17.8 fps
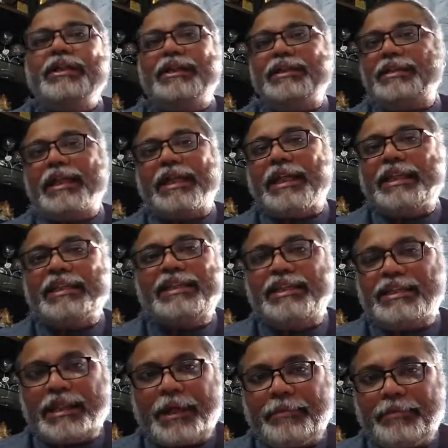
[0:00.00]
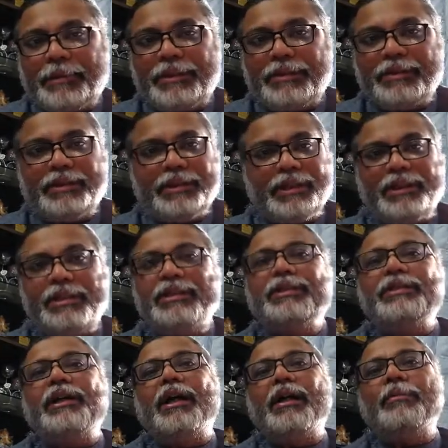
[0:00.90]
The second step
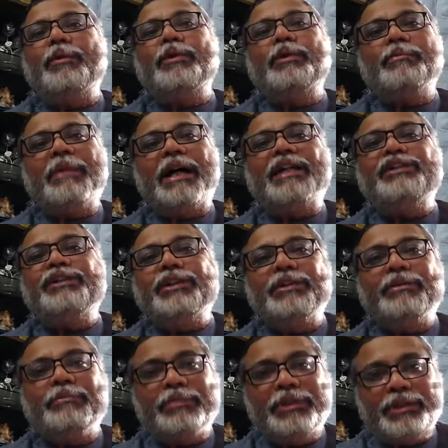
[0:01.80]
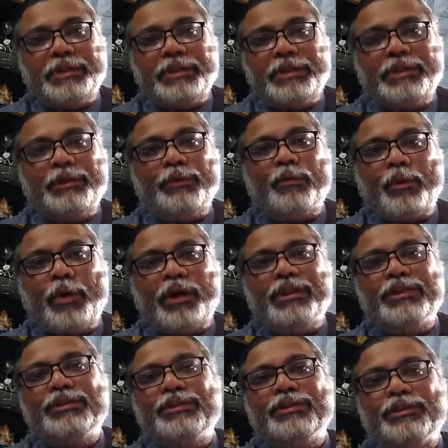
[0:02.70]
is about match and mirror the
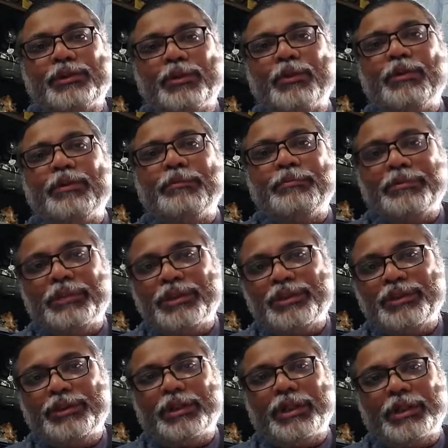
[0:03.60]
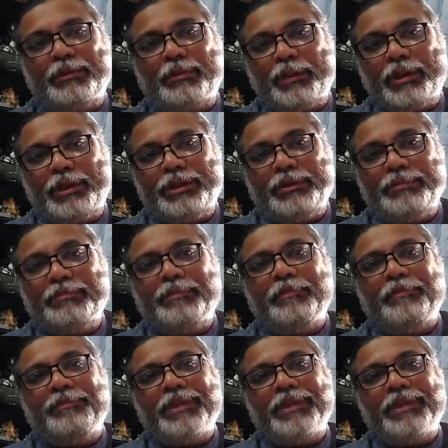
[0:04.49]
voice, tone, pitch and volume.